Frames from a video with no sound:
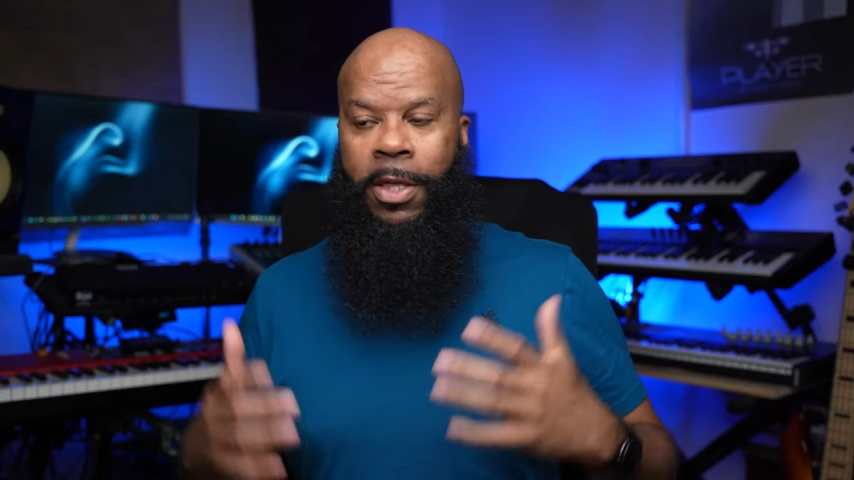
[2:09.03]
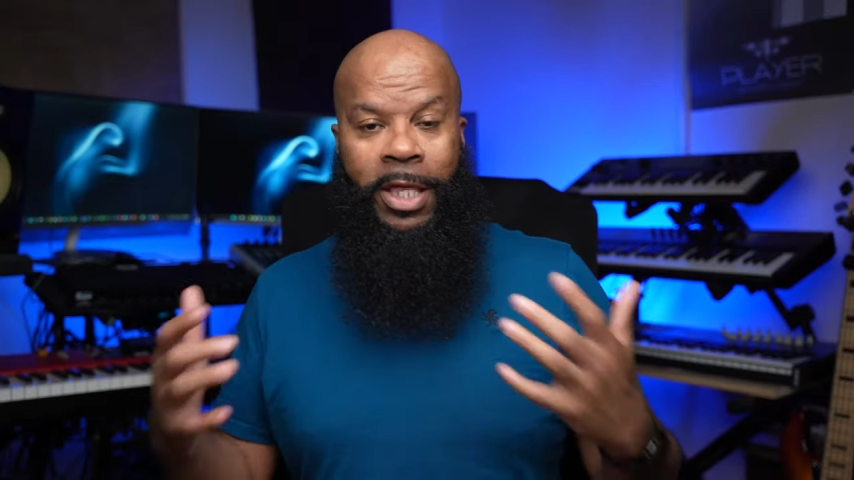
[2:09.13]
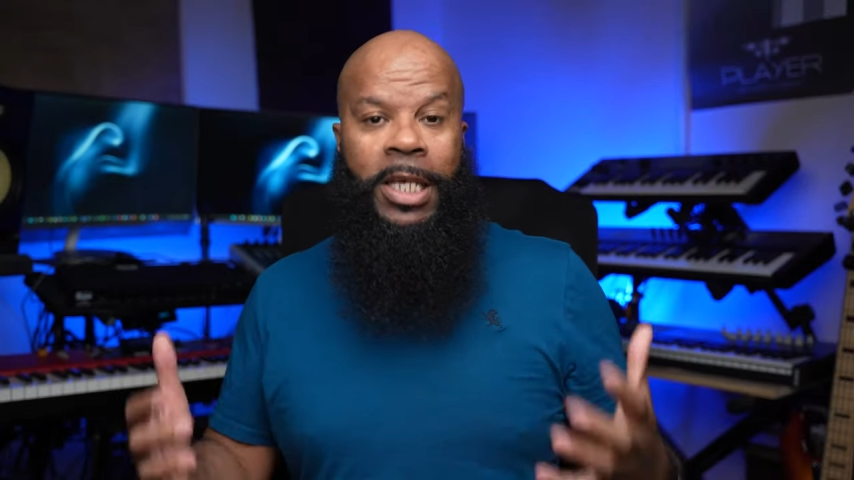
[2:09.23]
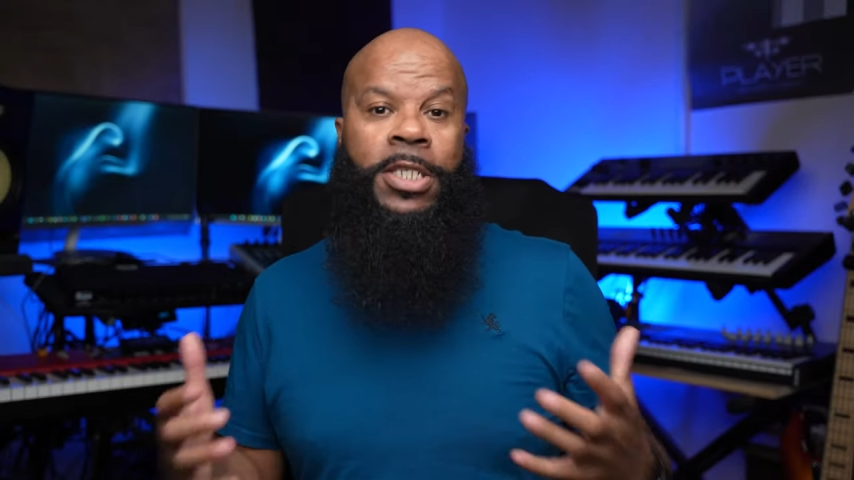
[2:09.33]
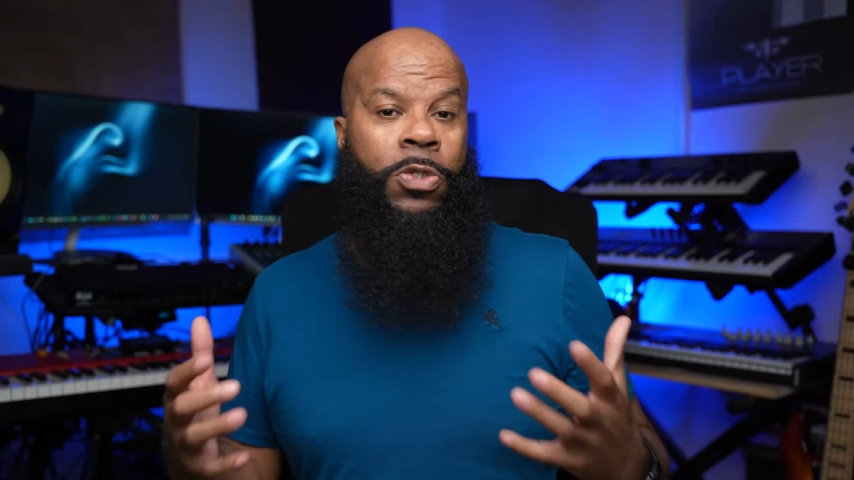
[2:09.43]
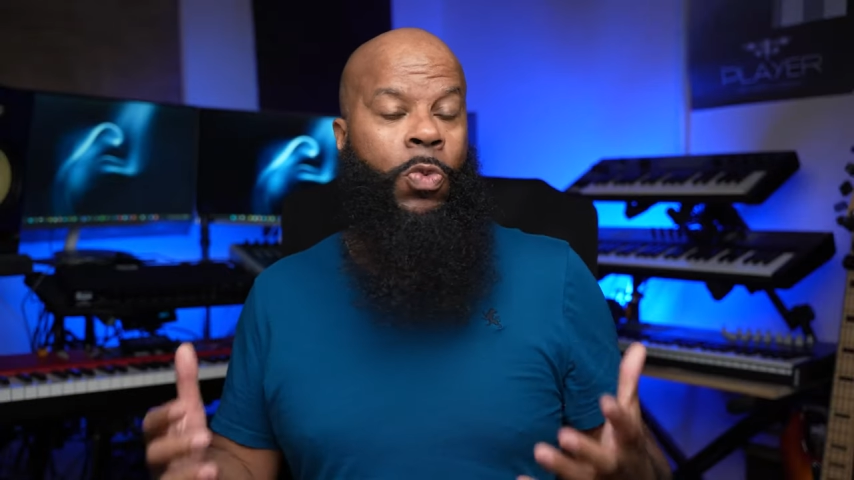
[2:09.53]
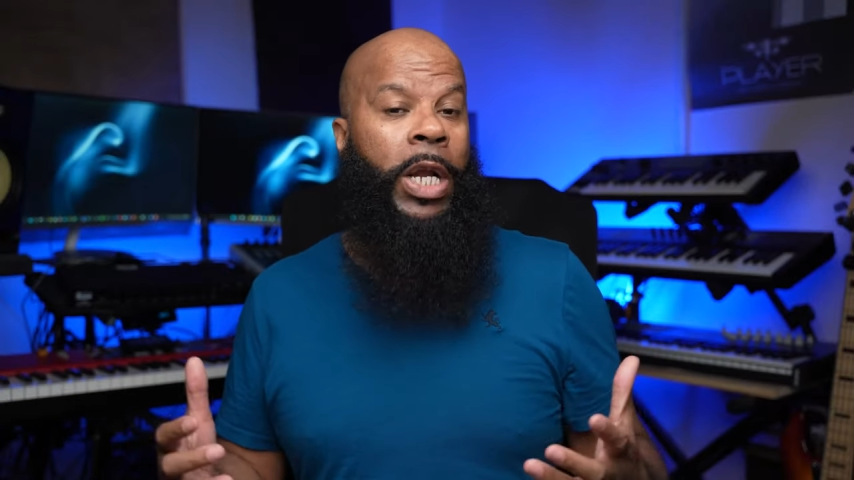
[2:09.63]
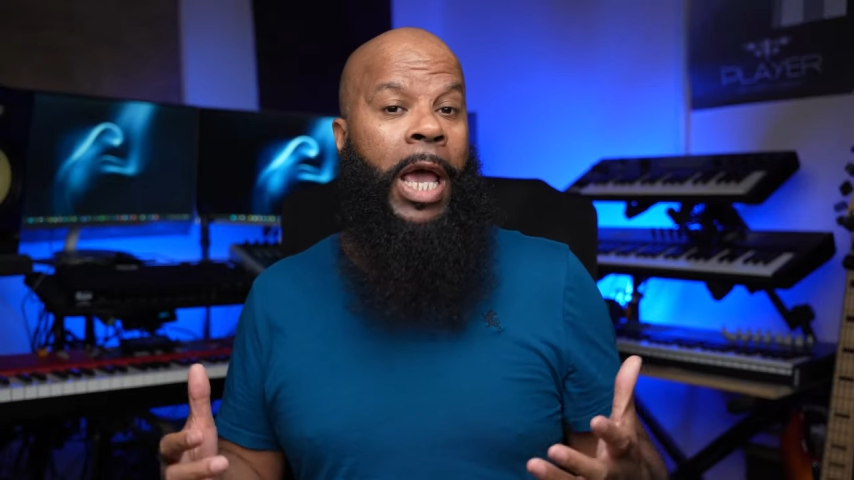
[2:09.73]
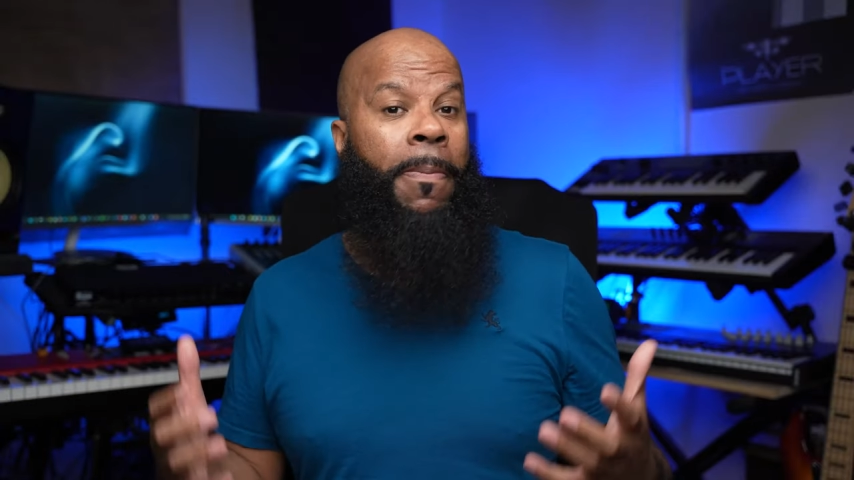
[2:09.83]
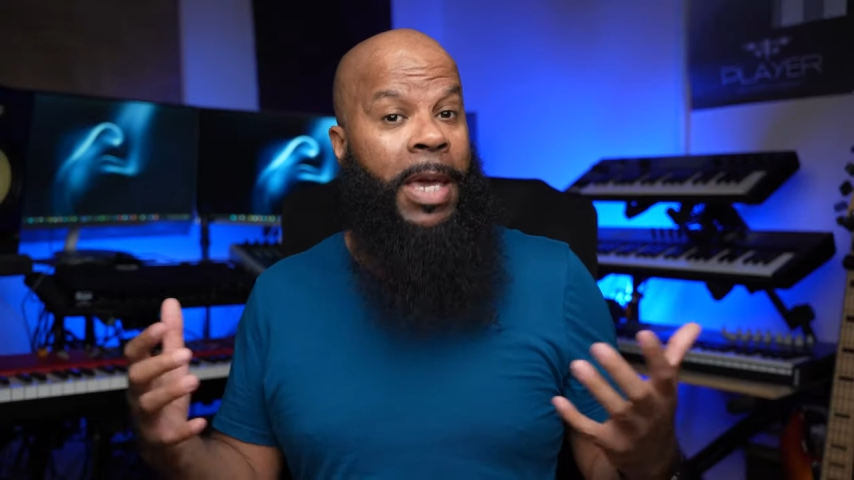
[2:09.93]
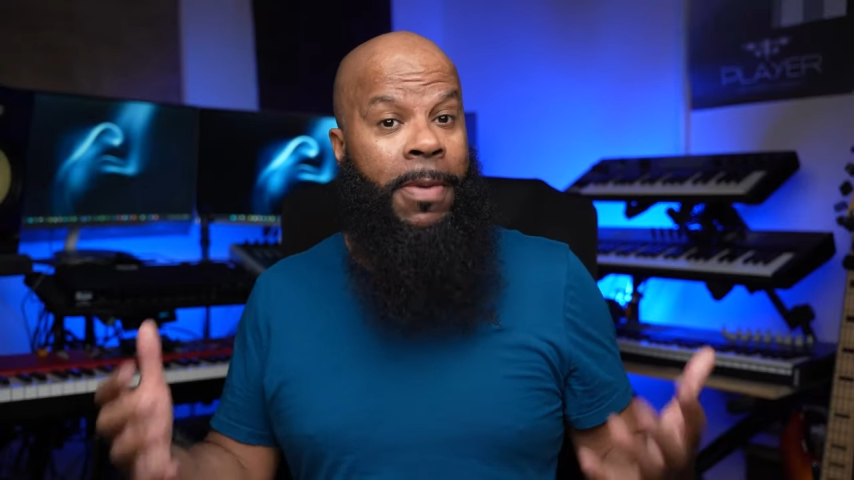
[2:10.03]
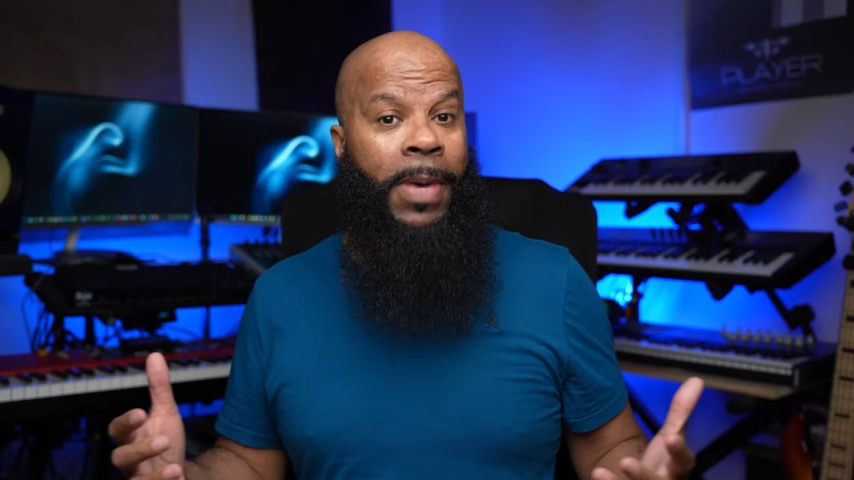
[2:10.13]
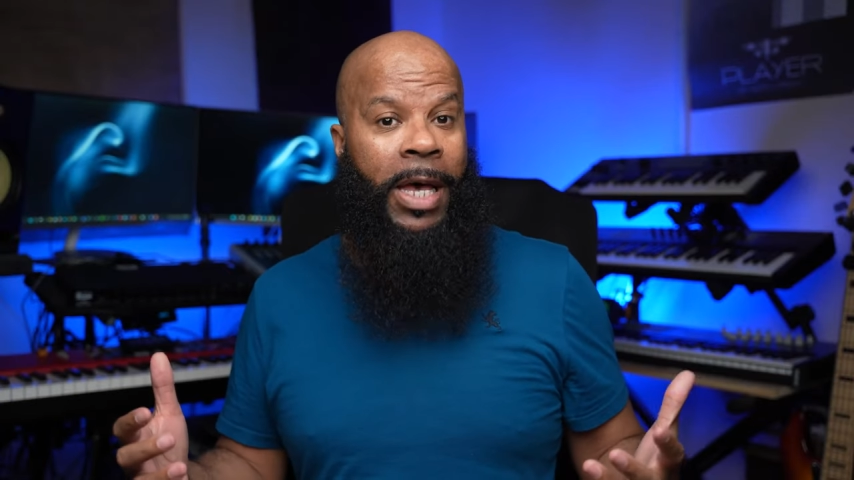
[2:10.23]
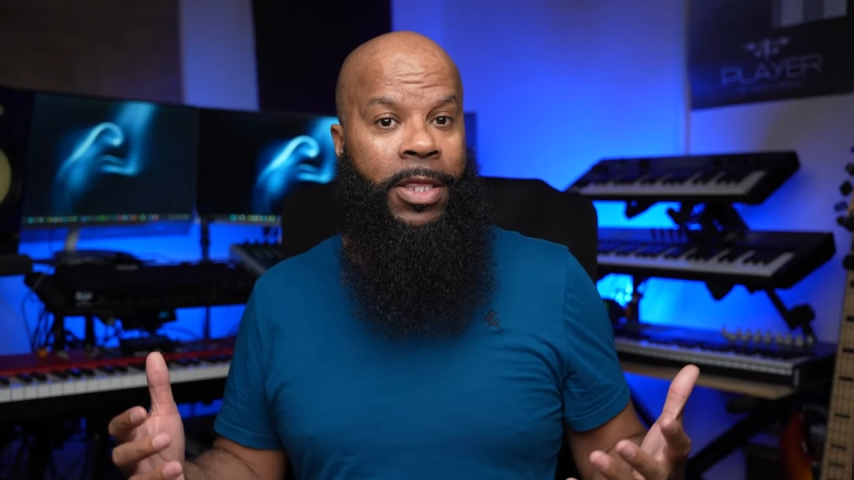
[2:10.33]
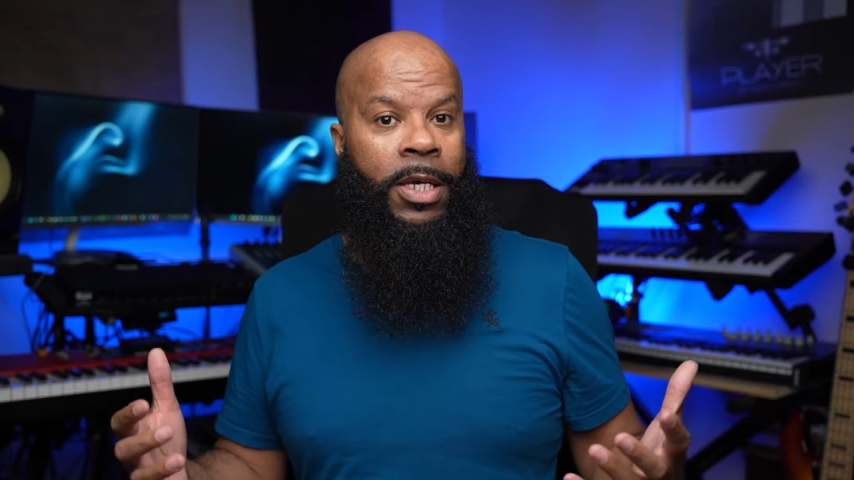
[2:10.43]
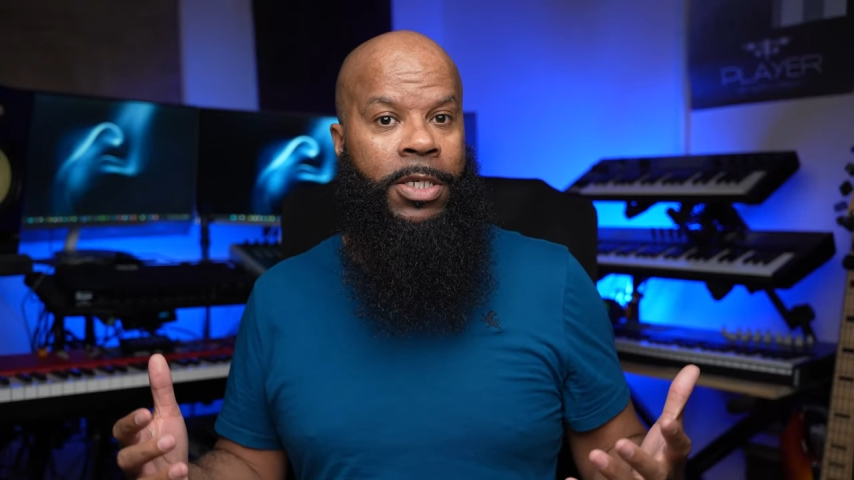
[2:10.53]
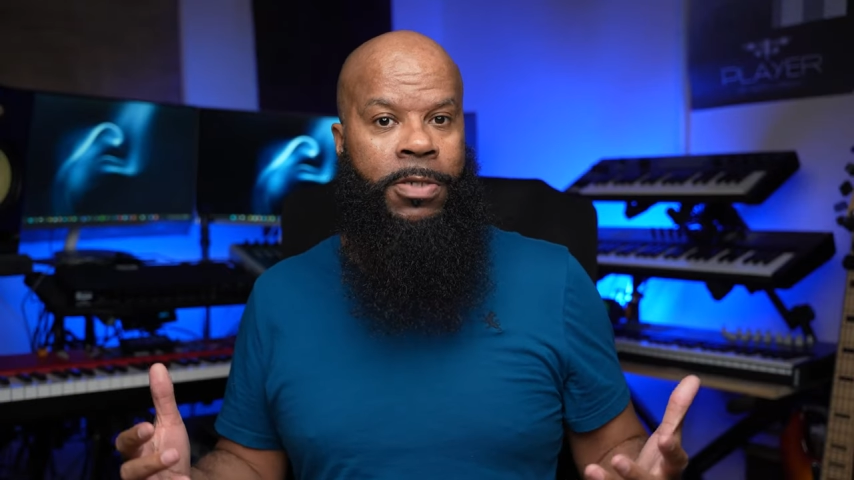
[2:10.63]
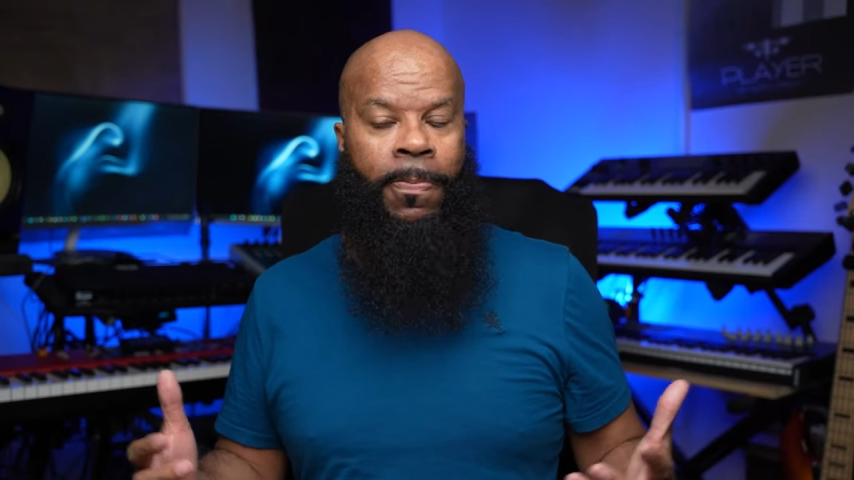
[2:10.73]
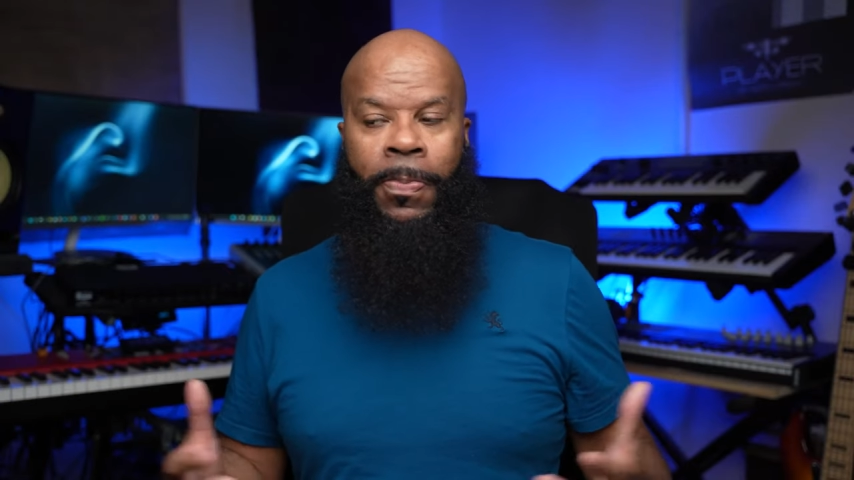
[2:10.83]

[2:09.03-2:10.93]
this is what I mean by this.